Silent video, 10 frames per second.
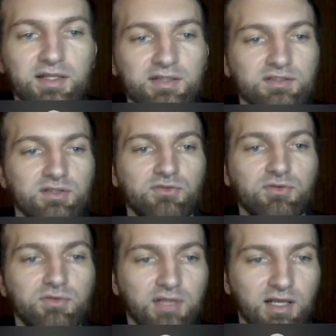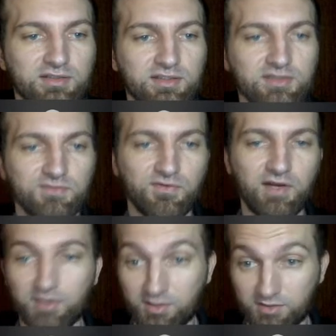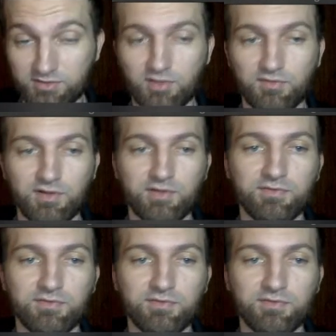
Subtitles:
So 2,000 is very conservative.